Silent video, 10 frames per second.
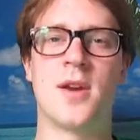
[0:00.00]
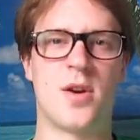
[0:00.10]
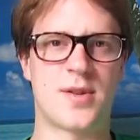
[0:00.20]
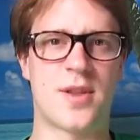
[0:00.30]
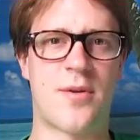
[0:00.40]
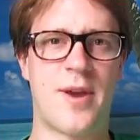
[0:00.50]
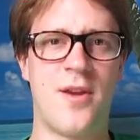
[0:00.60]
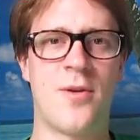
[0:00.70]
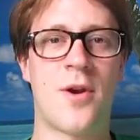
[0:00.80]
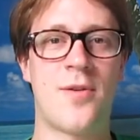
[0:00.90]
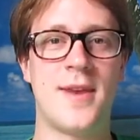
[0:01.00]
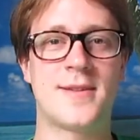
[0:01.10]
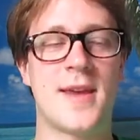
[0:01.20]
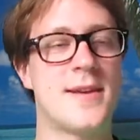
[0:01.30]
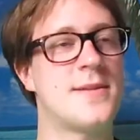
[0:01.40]
costs three euro these
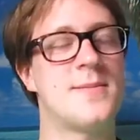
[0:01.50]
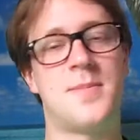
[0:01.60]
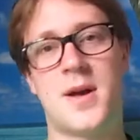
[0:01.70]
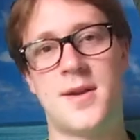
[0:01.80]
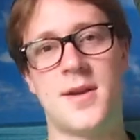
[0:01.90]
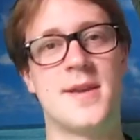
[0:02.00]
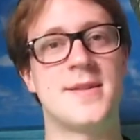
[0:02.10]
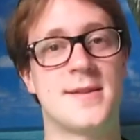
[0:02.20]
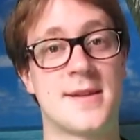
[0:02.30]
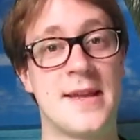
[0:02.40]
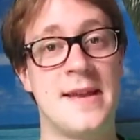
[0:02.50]
days, but at least it's clean.